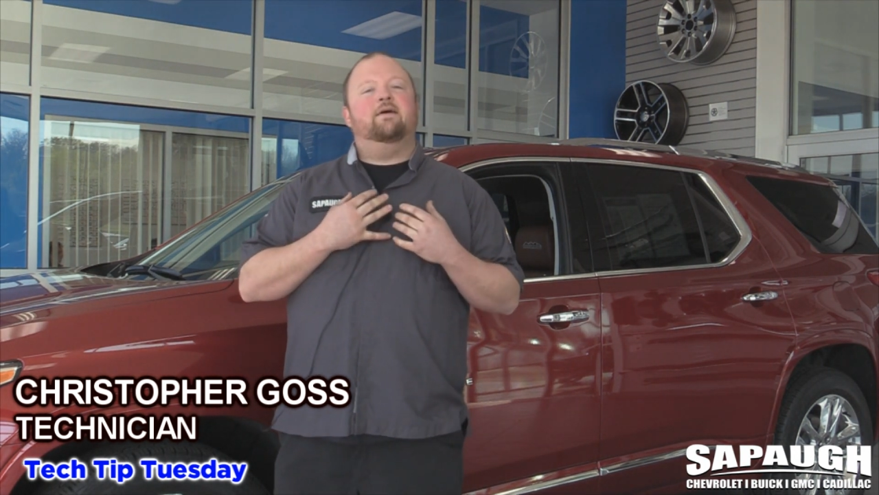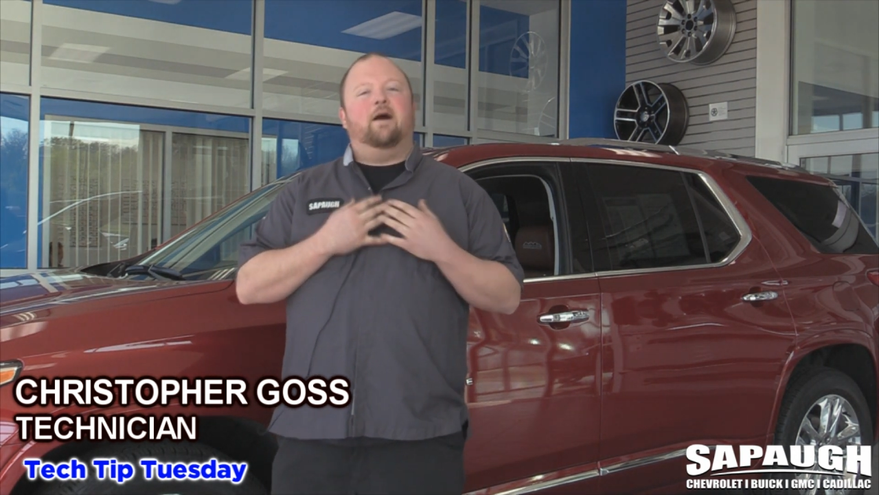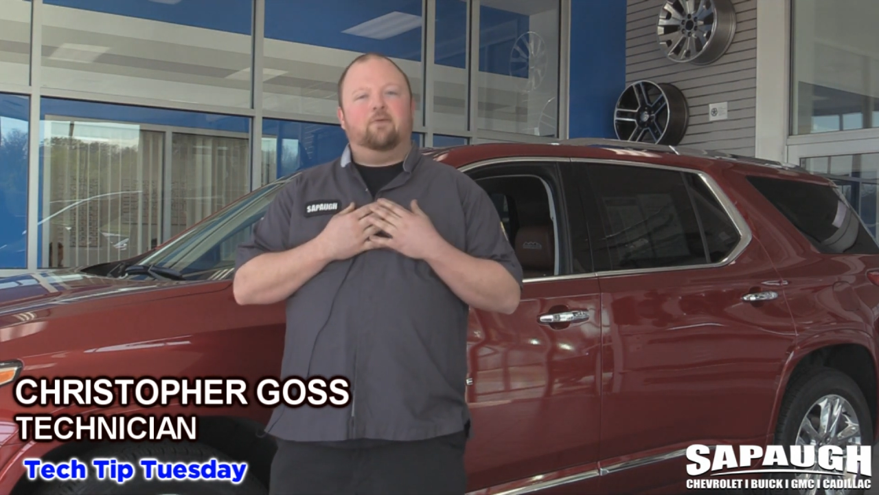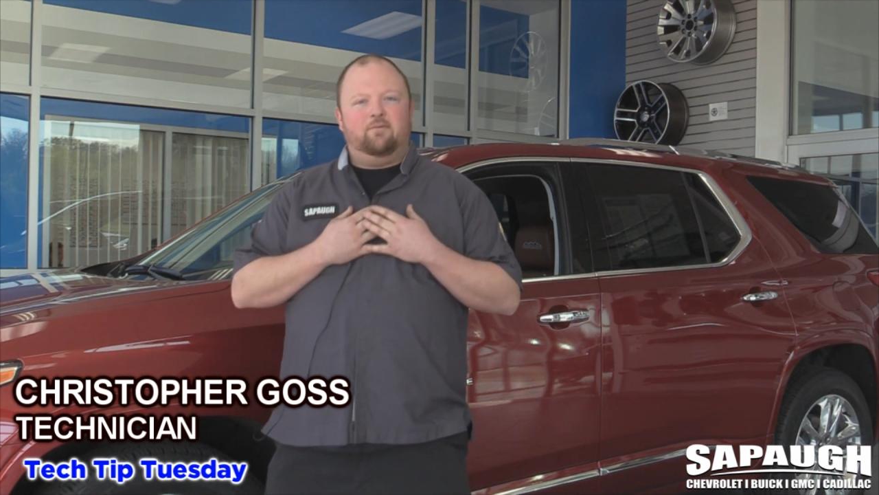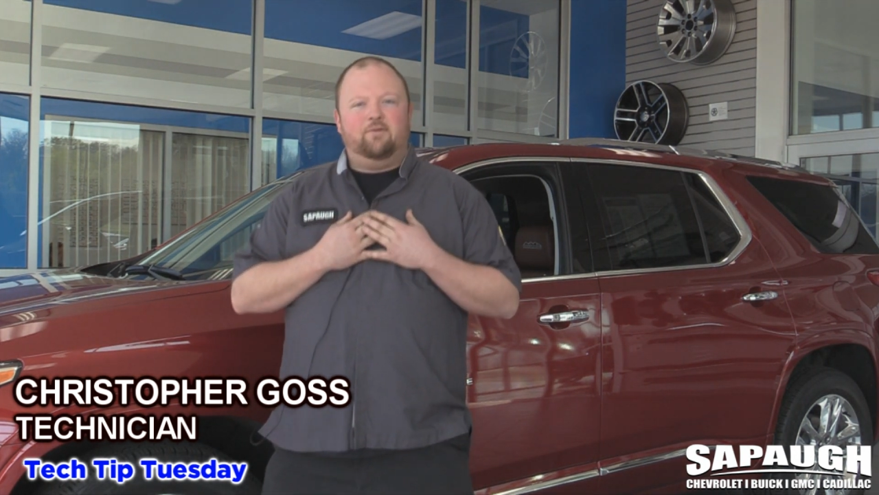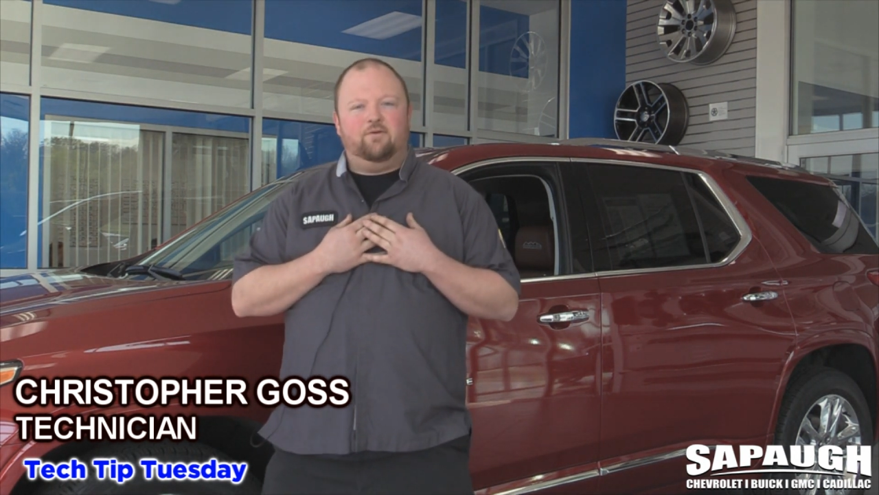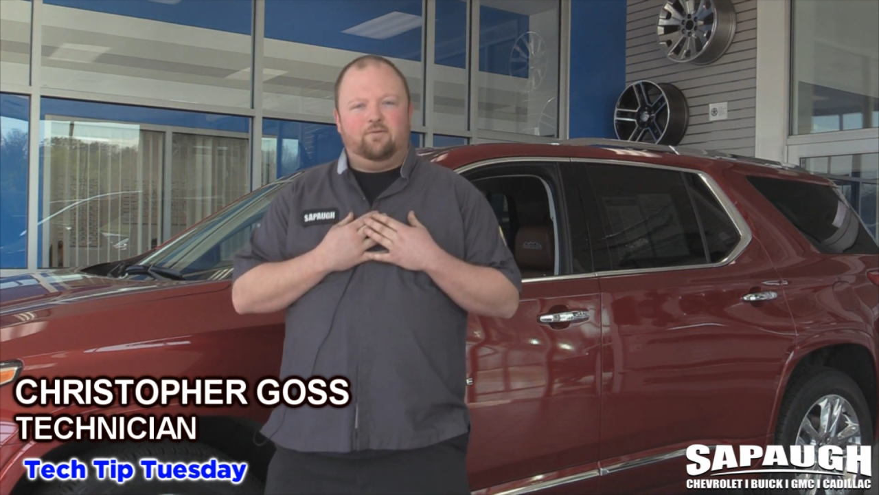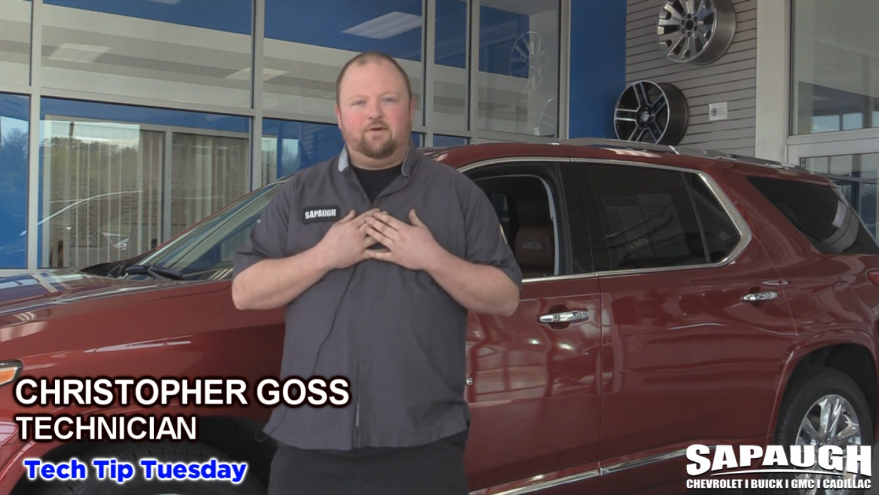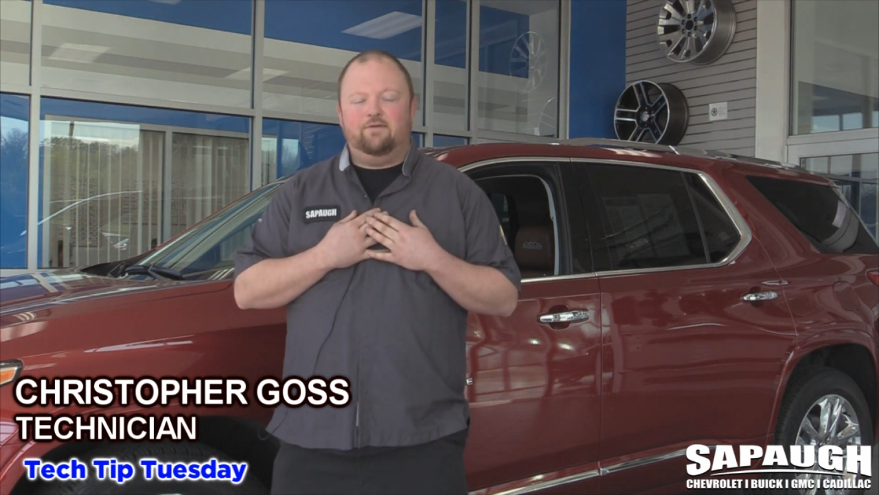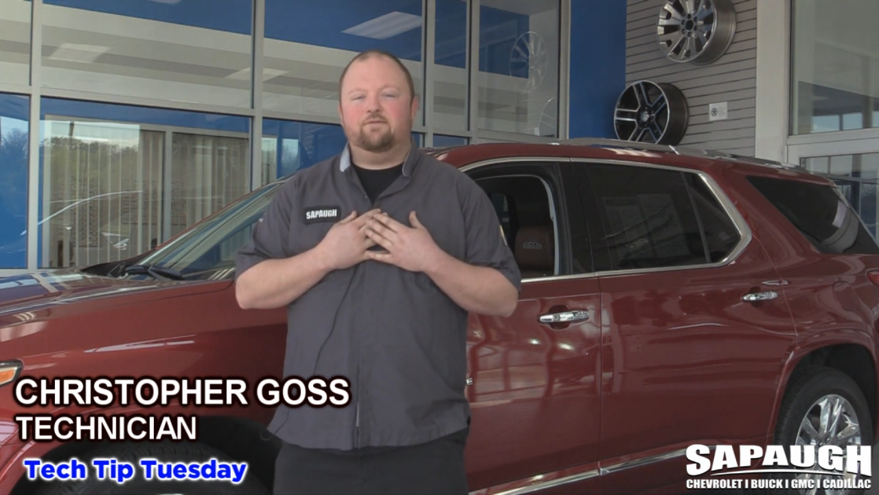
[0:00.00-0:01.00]
I'm gonna be the
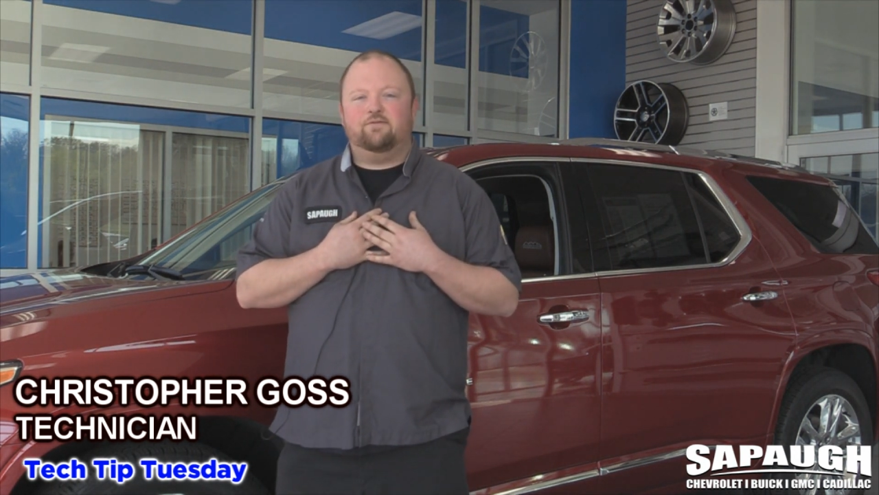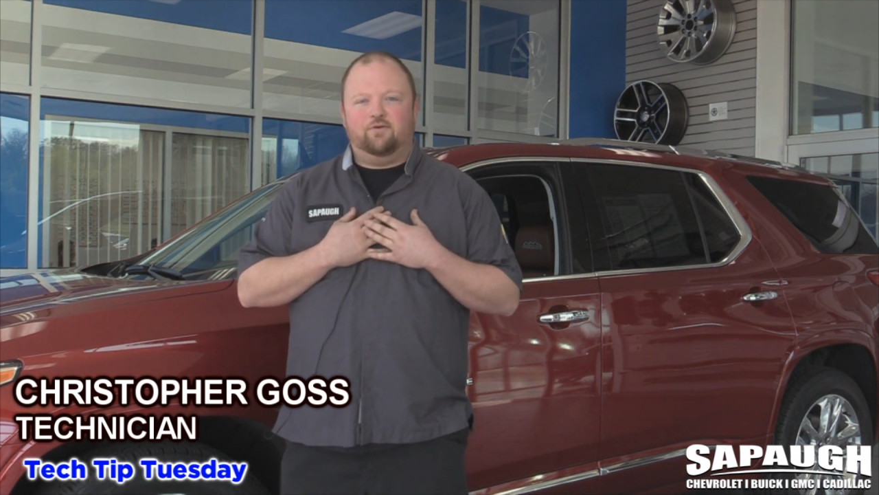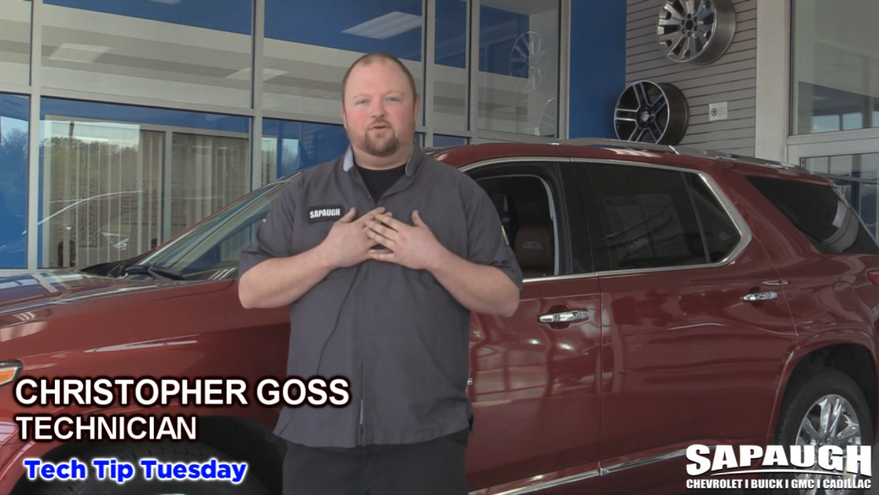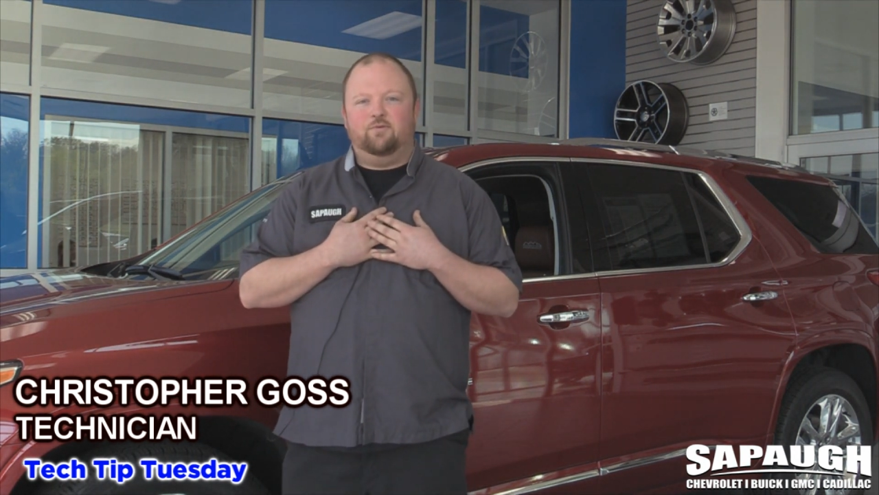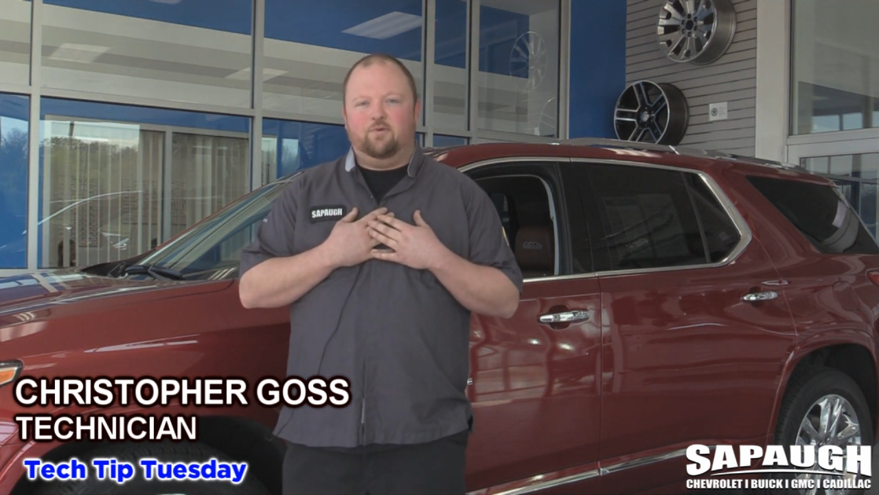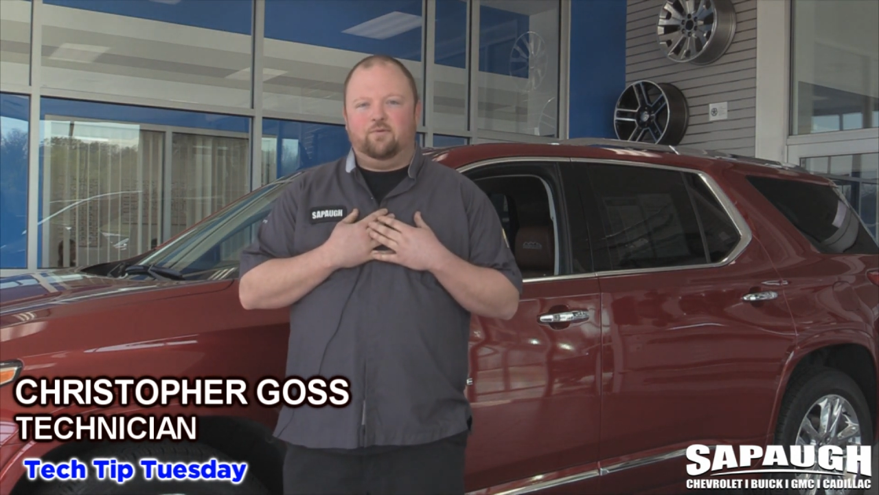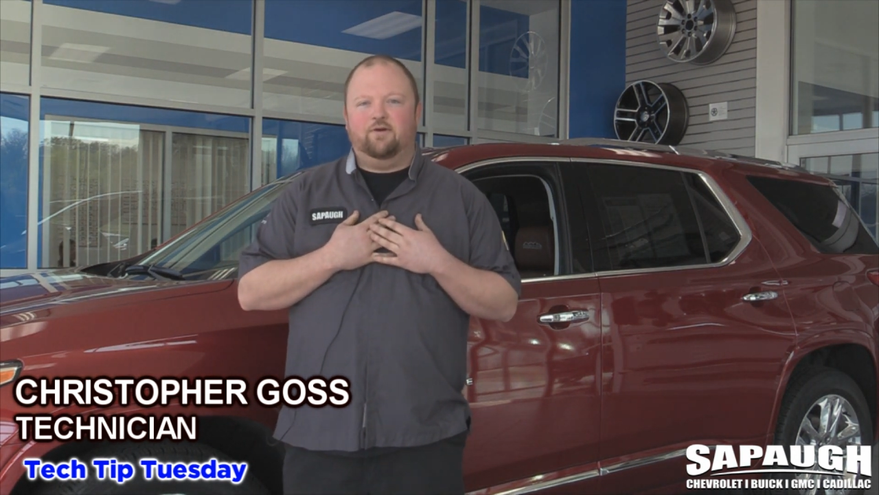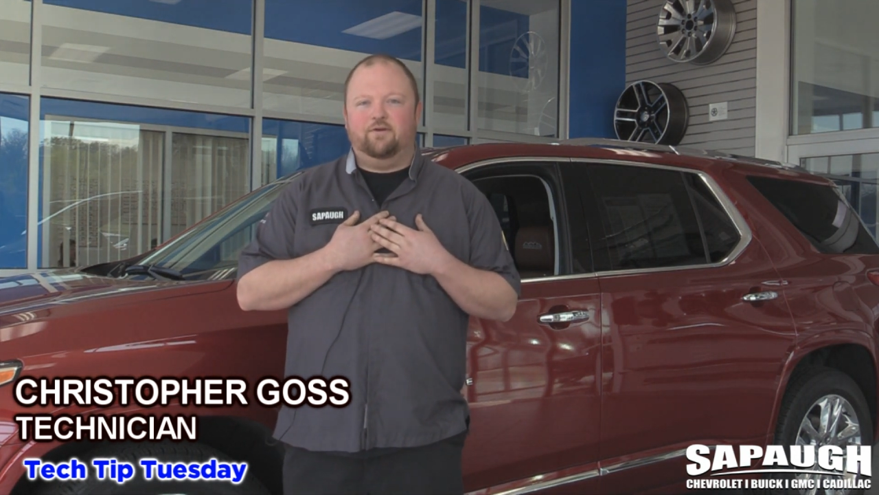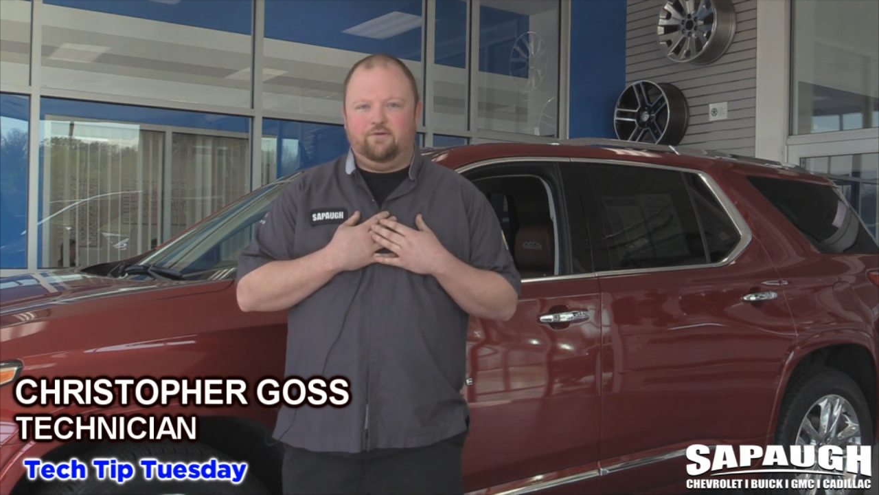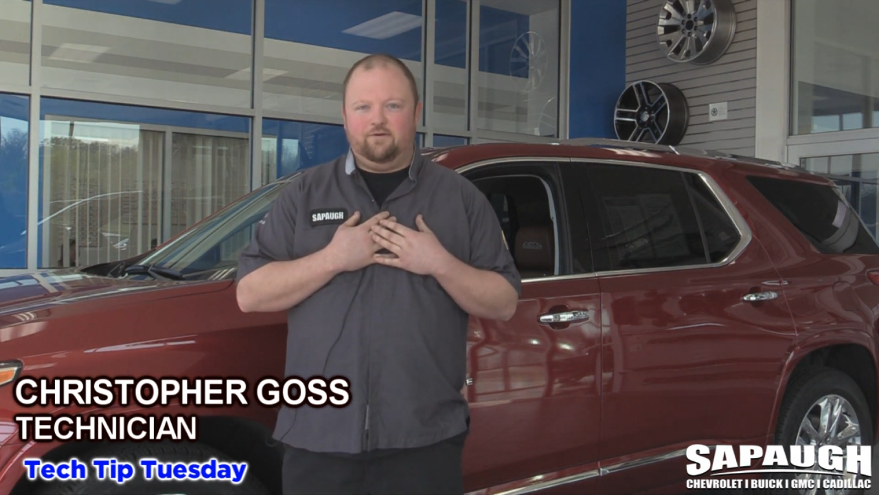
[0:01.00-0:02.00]
one showing you what we're
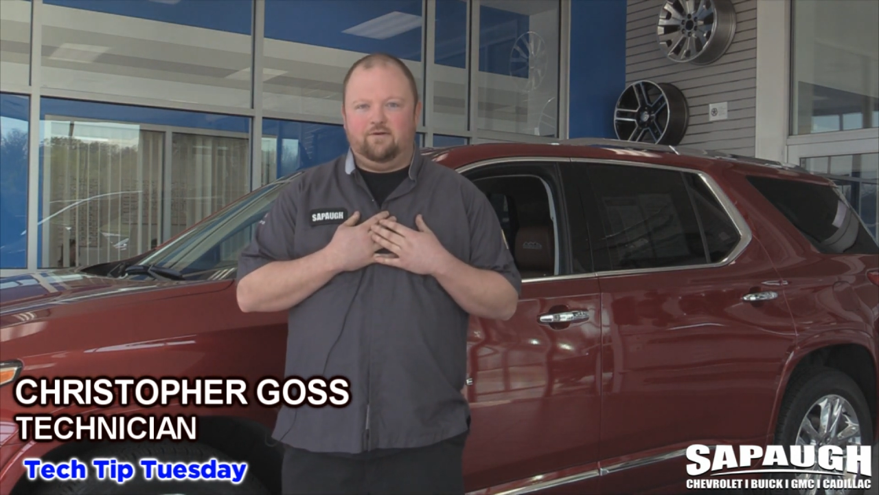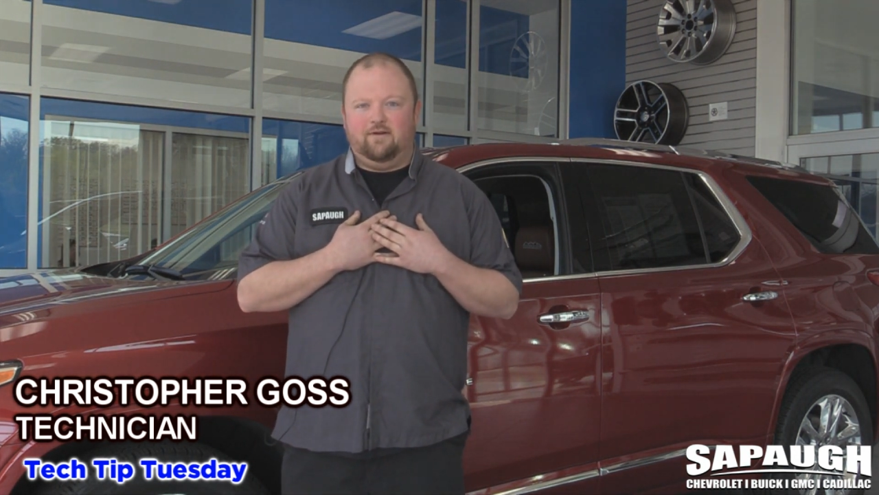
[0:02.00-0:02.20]
gonna do